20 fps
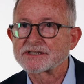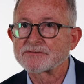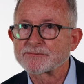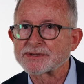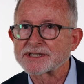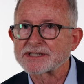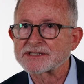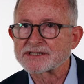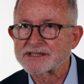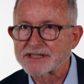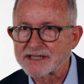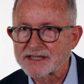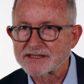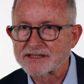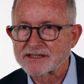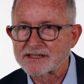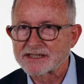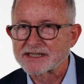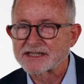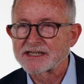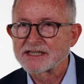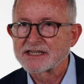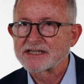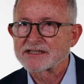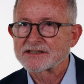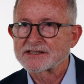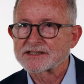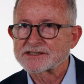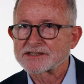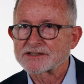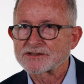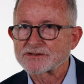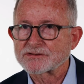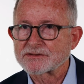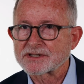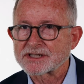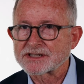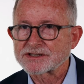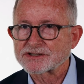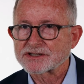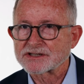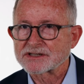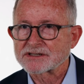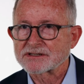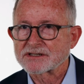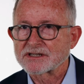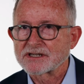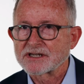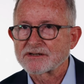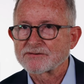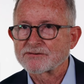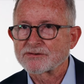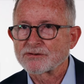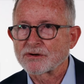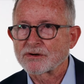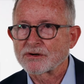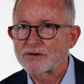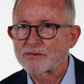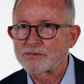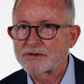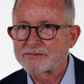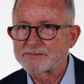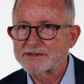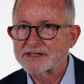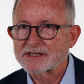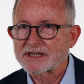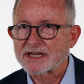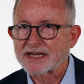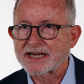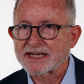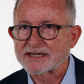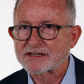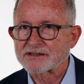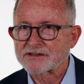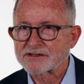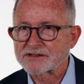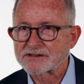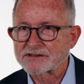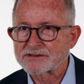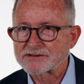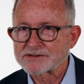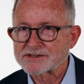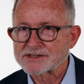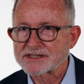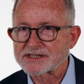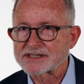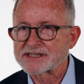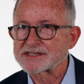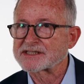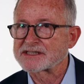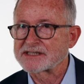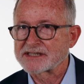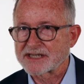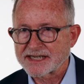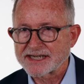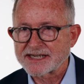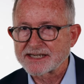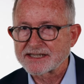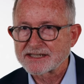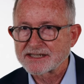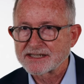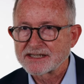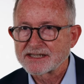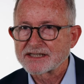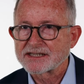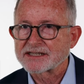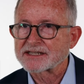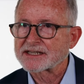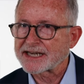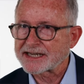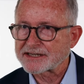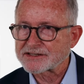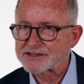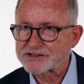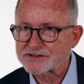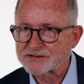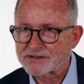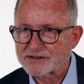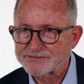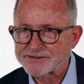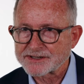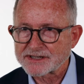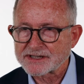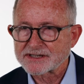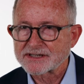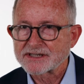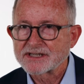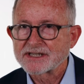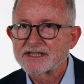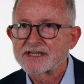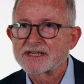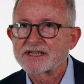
In particular, the situation for women and girls is dire, catastrophic.